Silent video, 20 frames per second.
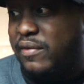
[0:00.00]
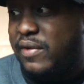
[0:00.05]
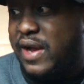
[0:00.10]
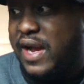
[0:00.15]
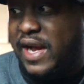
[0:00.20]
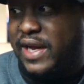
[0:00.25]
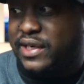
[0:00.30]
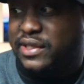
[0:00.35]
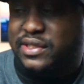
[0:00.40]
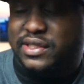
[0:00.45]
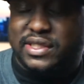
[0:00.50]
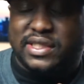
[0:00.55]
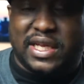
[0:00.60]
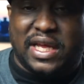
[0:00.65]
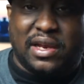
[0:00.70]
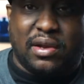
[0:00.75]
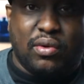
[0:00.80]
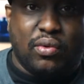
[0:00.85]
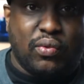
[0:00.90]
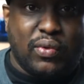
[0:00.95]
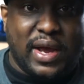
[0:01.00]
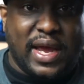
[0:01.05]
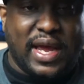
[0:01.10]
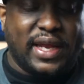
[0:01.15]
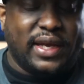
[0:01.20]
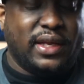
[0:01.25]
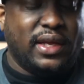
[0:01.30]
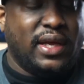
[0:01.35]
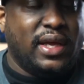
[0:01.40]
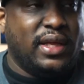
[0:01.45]
how to
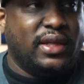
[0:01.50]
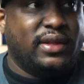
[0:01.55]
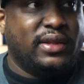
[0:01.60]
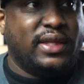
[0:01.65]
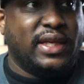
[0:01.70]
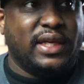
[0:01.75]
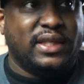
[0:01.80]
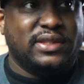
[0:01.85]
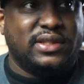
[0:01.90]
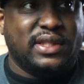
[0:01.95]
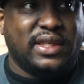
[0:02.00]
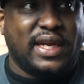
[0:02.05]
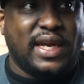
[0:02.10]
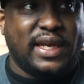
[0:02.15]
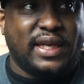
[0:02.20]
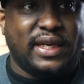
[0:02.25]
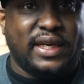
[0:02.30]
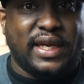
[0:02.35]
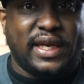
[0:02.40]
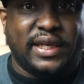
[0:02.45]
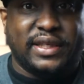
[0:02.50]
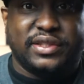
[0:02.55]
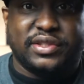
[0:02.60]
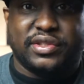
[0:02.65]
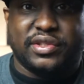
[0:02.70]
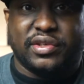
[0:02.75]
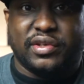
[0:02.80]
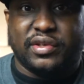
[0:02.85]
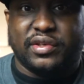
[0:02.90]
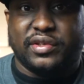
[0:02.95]
silhouette and things of that
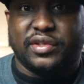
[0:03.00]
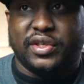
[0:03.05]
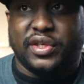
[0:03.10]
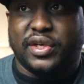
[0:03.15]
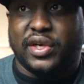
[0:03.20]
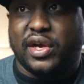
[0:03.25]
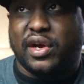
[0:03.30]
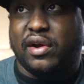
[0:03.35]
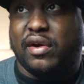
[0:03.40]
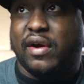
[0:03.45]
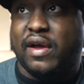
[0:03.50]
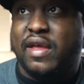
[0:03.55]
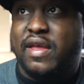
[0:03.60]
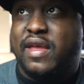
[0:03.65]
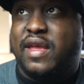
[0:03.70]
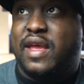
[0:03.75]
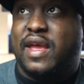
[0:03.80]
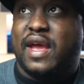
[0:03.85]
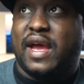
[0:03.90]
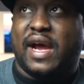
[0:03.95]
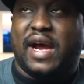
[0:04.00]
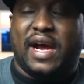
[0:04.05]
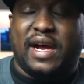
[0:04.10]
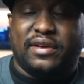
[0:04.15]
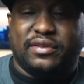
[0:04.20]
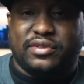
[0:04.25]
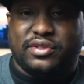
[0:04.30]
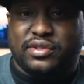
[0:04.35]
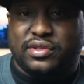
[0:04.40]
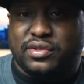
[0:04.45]
nature,
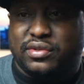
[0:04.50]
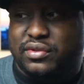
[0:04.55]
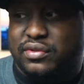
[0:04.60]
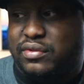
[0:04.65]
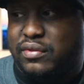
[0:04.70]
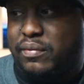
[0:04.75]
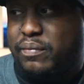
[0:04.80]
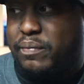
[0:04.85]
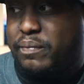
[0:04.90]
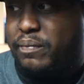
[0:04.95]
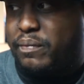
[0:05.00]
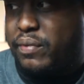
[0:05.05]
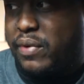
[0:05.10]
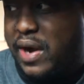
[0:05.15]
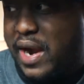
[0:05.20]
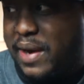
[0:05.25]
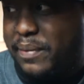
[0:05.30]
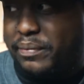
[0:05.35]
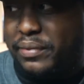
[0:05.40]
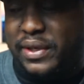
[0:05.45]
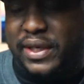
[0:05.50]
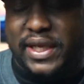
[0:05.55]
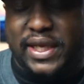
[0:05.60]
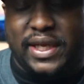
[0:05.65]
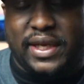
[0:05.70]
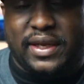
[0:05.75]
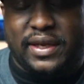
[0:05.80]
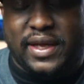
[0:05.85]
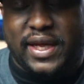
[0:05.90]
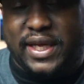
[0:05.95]
how to
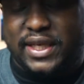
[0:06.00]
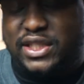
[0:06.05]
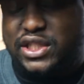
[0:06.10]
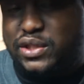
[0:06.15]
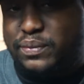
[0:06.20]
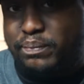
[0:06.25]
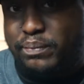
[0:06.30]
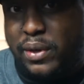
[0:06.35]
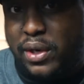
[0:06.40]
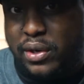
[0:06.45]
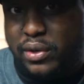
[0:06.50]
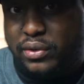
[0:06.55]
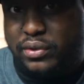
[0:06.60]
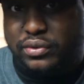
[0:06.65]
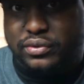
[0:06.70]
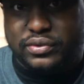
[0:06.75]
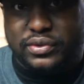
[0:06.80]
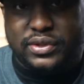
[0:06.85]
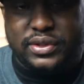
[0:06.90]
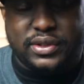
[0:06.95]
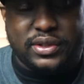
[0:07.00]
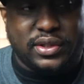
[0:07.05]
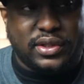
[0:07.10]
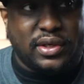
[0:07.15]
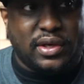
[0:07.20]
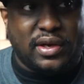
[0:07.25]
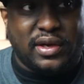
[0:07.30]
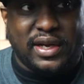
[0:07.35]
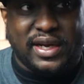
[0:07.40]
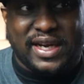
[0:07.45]
properly expose,
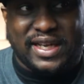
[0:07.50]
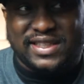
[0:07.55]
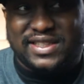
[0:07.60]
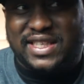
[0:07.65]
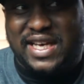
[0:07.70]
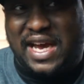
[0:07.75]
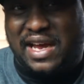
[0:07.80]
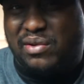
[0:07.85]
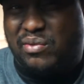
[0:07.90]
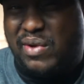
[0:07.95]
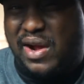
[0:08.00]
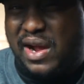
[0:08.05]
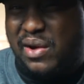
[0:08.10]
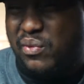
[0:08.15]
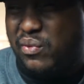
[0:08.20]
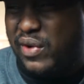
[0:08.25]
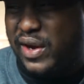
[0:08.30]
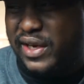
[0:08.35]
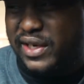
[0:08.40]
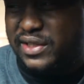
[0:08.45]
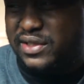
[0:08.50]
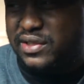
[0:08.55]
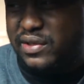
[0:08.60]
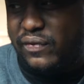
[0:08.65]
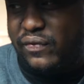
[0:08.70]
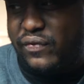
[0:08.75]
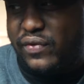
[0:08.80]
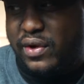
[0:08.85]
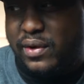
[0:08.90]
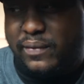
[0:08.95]
and that's kind of why I went into
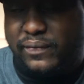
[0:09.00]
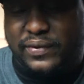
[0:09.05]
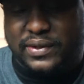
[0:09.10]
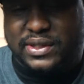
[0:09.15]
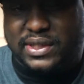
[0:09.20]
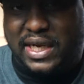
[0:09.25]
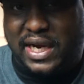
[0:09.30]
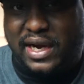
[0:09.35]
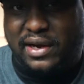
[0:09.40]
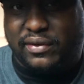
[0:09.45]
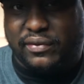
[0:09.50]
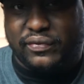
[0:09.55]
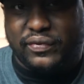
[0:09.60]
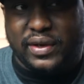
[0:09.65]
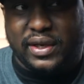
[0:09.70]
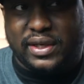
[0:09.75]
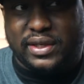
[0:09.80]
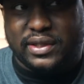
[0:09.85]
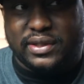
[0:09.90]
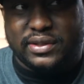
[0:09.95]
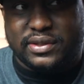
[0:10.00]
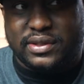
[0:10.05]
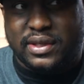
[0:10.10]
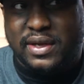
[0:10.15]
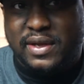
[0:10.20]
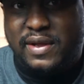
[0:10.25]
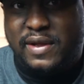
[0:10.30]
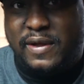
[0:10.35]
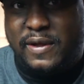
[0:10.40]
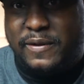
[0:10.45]
film photography, because
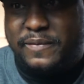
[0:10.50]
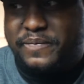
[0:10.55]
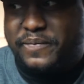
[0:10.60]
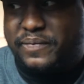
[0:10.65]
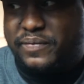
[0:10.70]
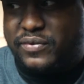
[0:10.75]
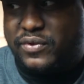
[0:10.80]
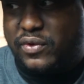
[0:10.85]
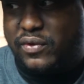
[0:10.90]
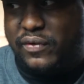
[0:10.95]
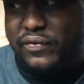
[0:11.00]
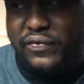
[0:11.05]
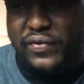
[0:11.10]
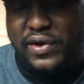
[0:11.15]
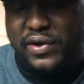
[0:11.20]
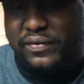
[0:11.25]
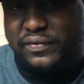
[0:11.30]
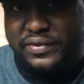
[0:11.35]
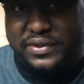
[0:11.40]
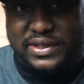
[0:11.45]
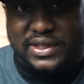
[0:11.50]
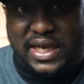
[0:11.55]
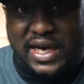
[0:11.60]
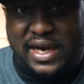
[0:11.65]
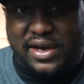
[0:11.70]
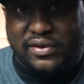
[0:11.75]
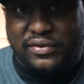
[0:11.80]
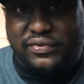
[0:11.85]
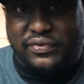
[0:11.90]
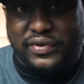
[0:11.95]
with film
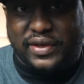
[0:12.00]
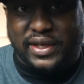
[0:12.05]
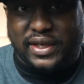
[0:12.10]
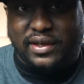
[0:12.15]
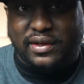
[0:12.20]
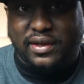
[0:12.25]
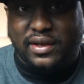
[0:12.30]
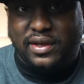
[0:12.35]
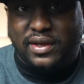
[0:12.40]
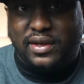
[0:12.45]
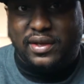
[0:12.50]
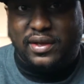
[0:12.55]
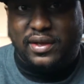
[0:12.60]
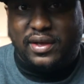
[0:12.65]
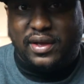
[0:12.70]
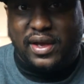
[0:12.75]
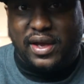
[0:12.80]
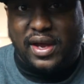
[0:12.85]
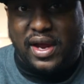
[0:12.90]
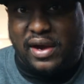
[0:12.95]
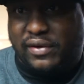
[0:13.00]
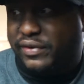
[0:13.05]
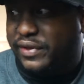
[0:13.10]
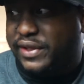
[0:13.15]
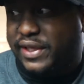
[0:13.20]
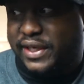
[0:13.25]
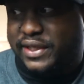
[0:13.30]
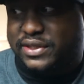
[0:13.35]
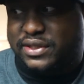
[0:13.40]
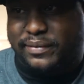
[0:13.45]
photography,
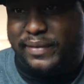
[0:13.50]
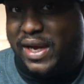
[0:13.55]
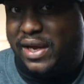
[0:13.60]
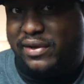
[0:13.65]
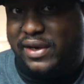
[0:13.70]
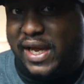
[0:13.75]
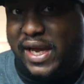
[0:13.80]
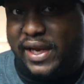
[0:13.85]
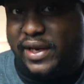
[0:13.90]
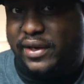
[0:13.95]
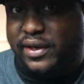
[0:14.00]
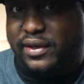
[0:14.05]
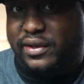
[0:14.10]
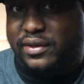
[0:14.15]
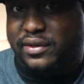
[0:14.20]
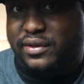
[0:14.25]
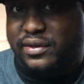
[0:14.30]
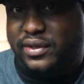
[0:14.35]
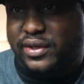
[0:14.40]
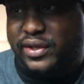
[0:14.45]
everything is about lighting,